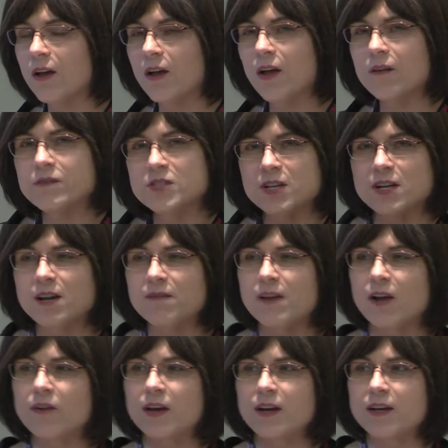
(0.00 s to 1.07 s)
all of a sudden I've
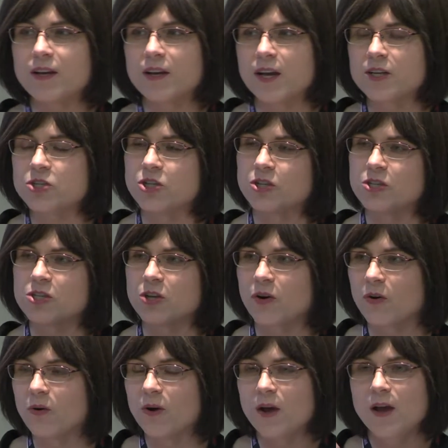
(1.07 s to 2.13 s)
now got a connection.
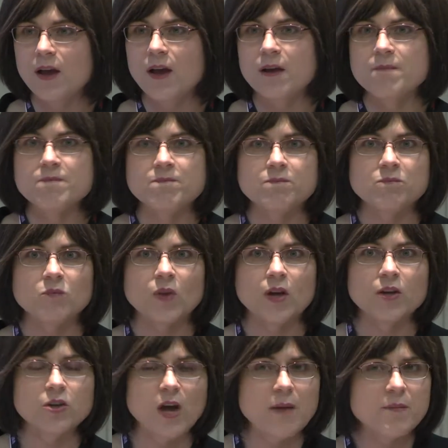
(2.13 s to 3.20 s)
So
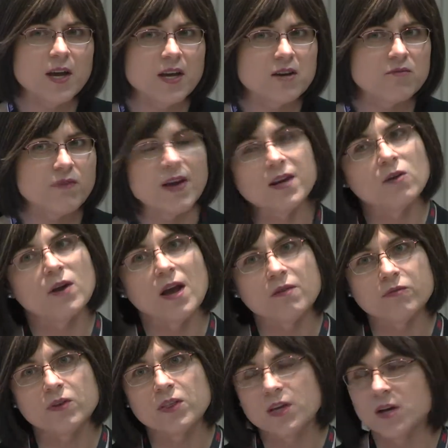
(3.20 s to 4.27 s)
I'm not going to find out
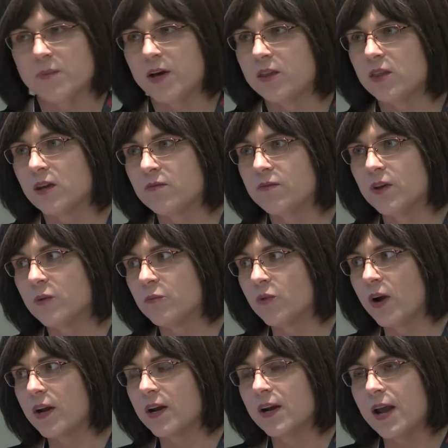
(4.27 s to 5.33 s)
everything about that film
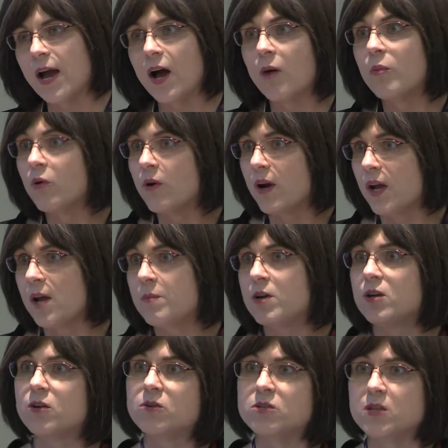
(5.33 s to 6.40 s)
right now, but what I am going
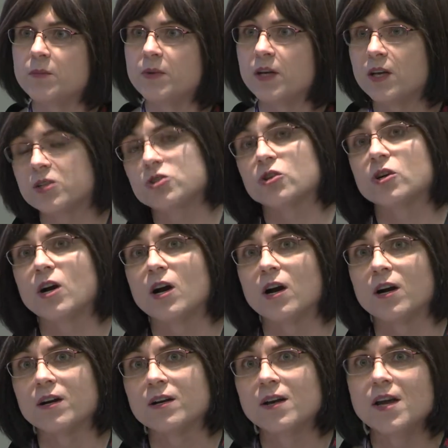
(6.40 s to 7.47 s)
to do is I'm going to get your
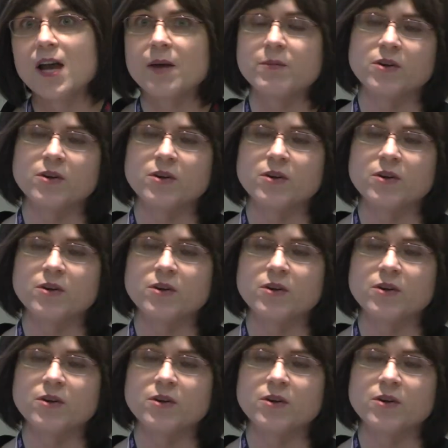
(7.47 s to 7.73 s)
card. I'm